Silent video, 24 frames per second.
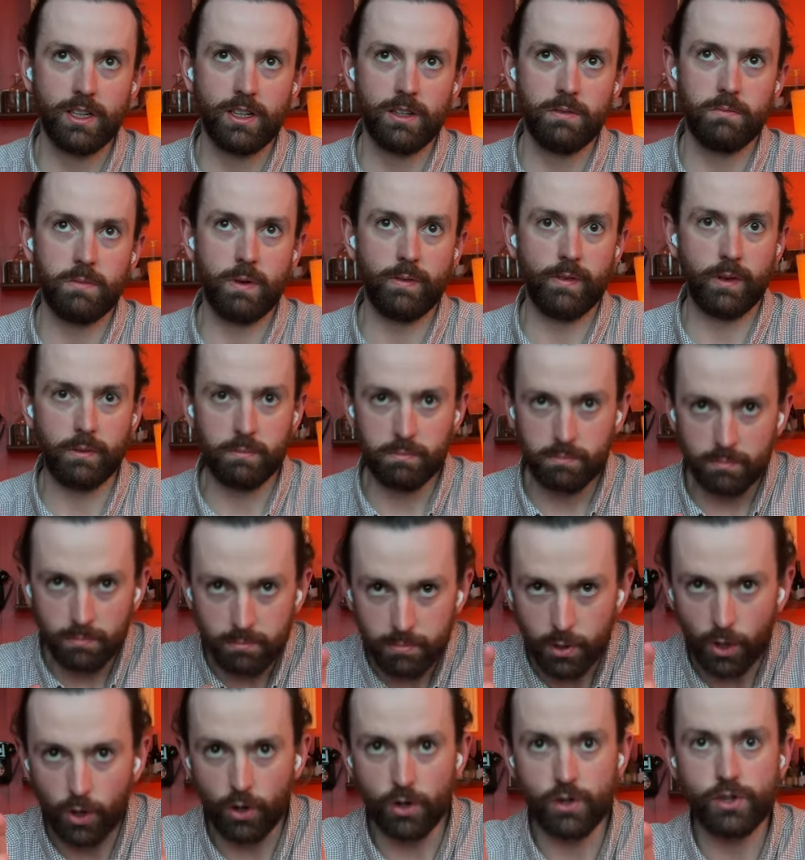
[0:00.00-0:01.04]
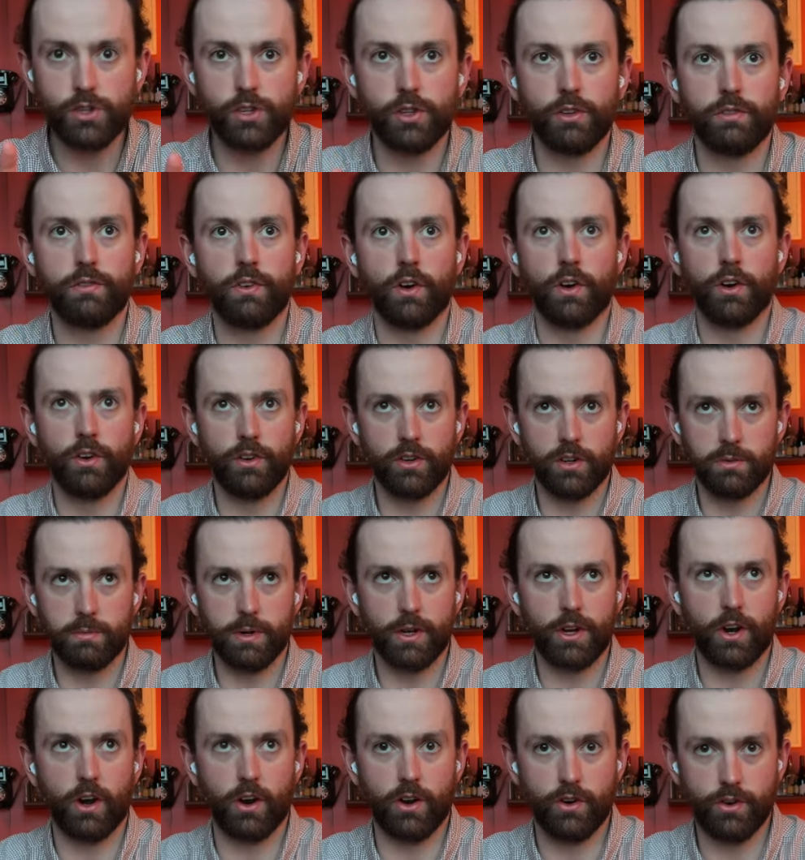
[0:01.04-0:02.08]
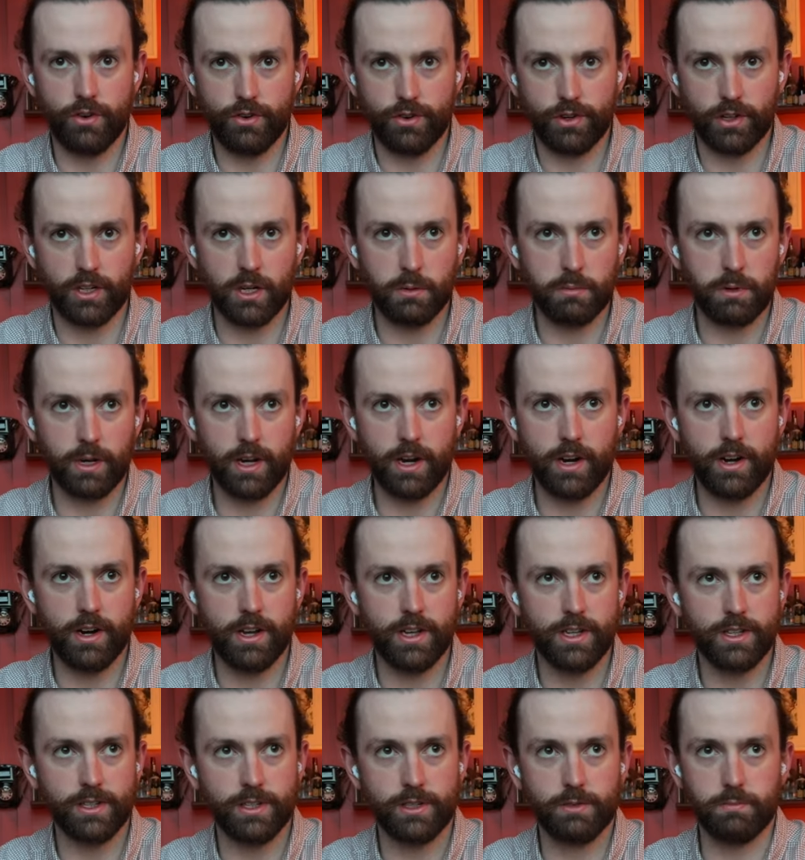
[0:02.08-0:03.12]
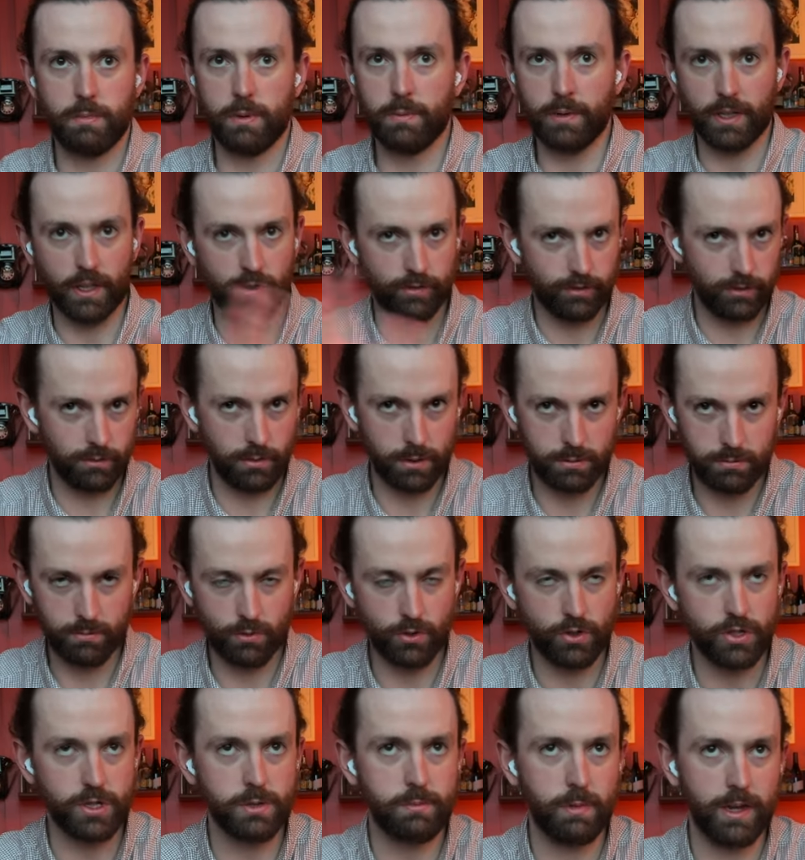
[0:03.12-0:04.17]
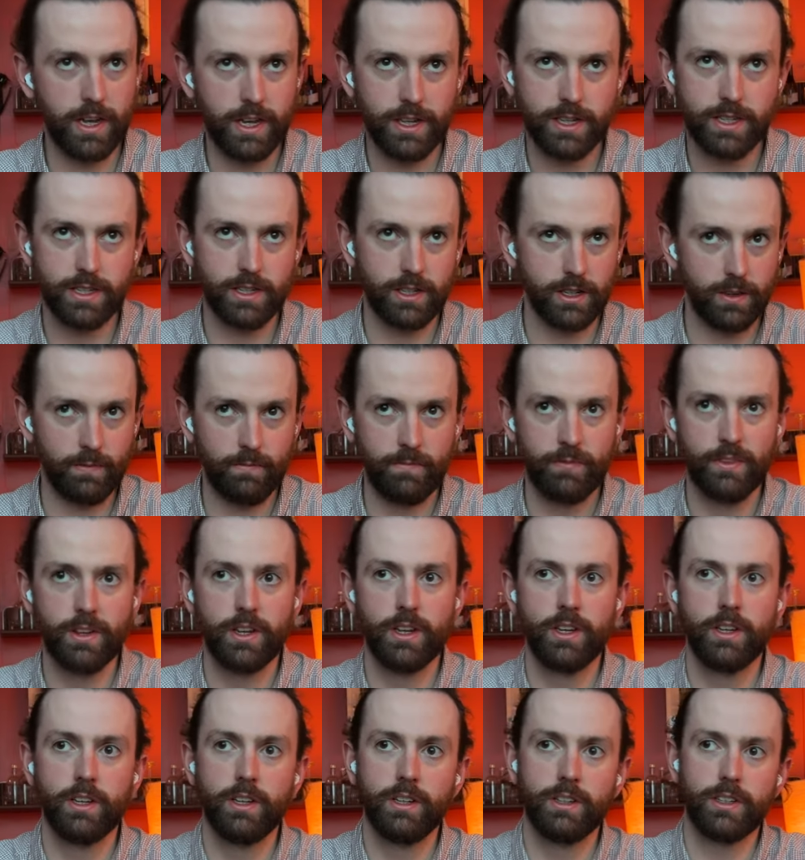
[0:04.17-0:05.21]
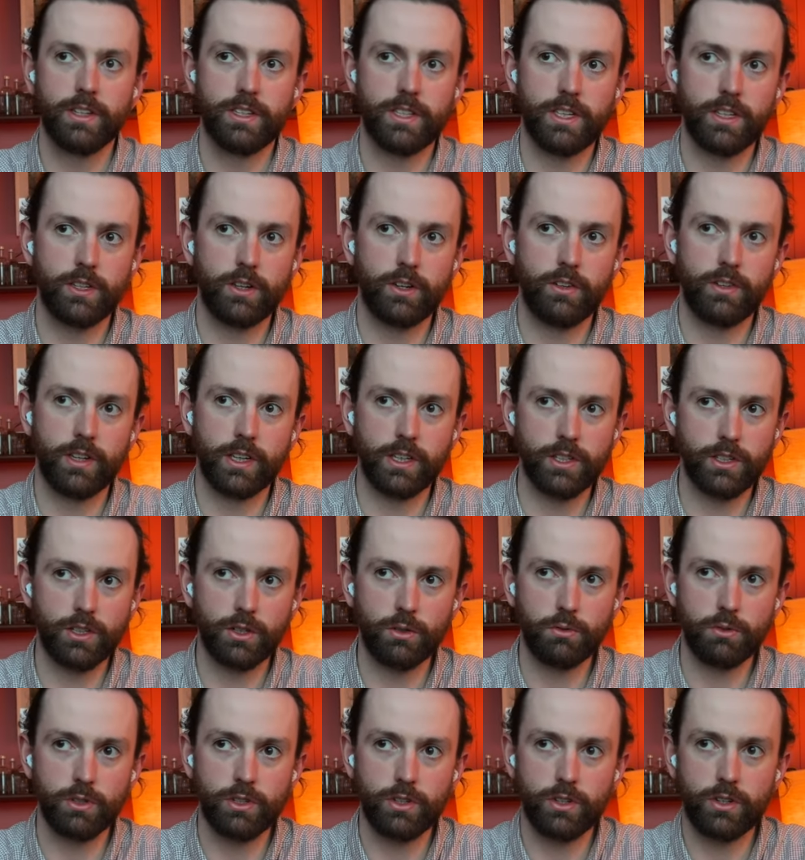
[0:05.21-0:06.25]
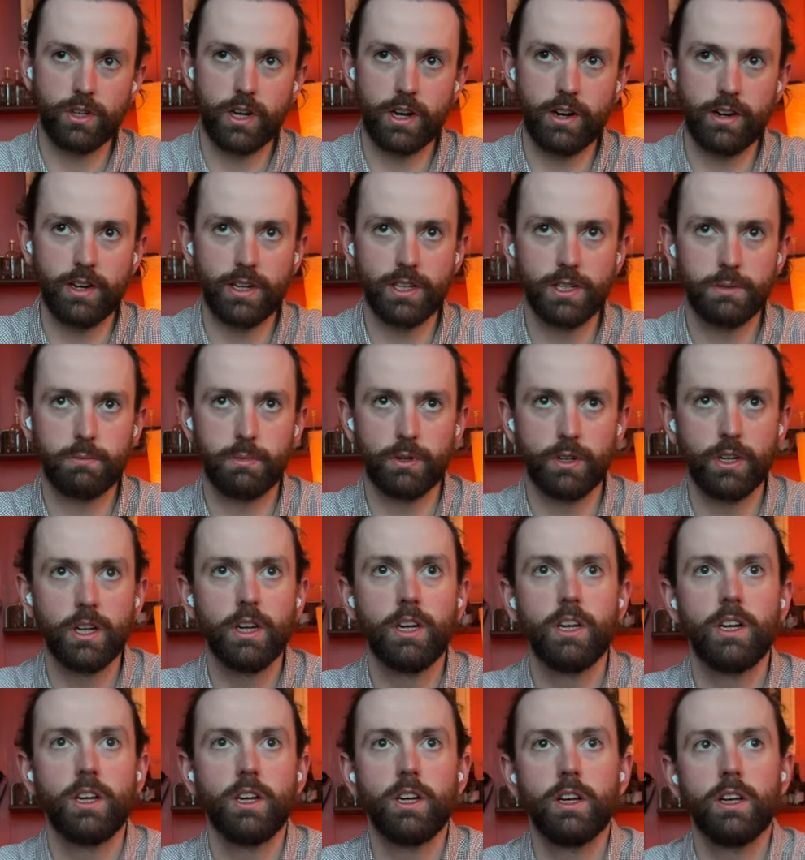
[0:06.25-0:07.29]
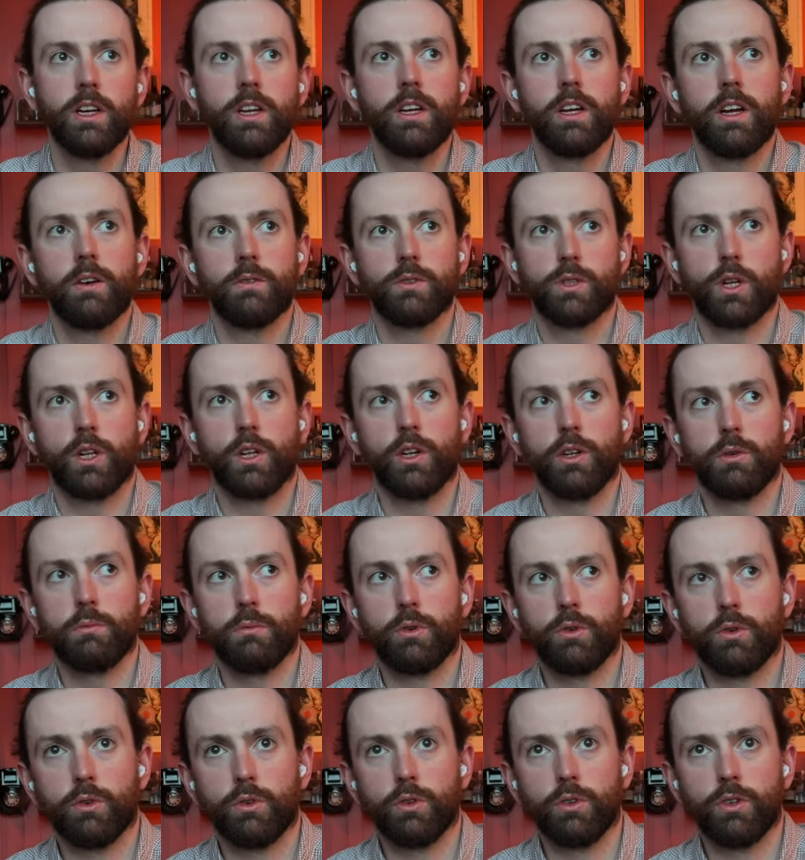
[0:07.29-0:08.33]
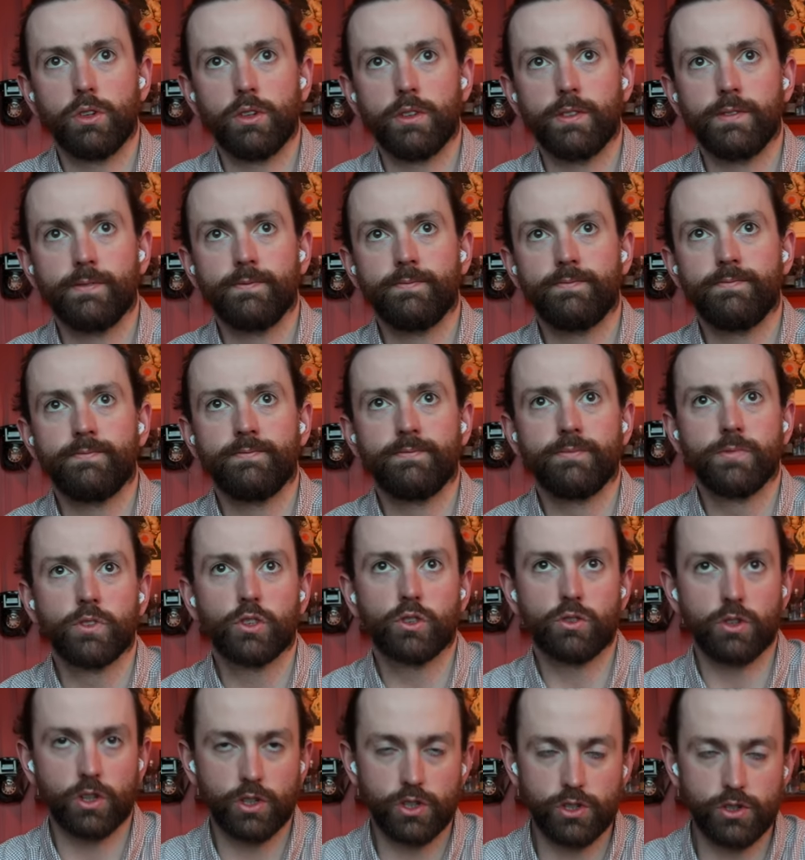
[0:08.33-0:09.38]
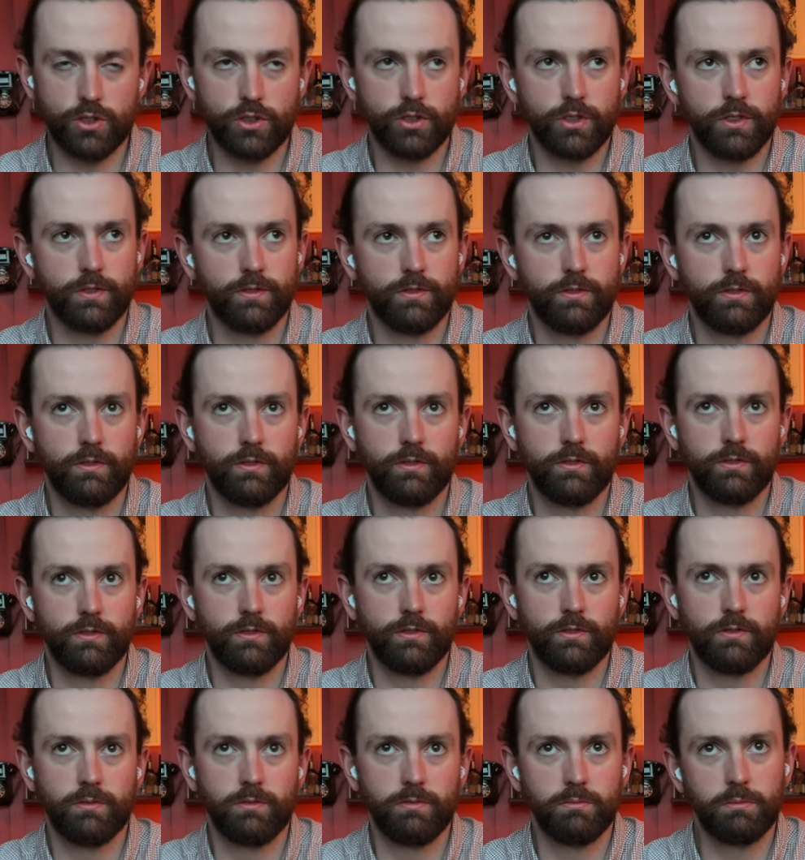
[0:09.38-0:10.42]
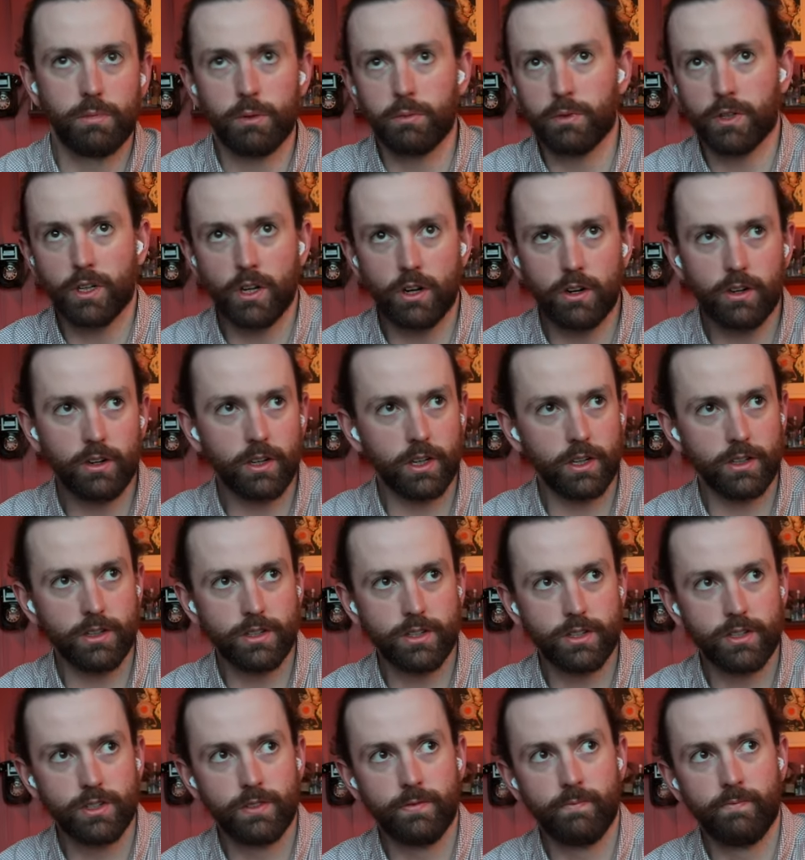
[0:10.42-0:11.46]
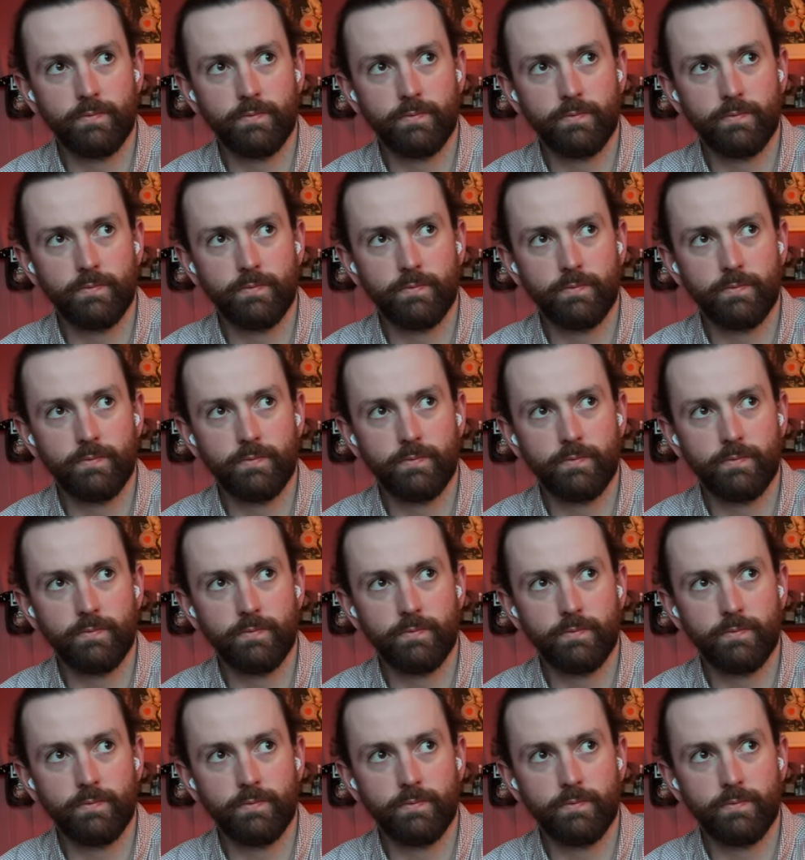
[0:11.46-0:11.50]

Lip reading: maybe push the founder a bit harder in a couple of areas, maybe give them a bit more space to see how things go in certain areas. But it was a lot more structured. But regardless,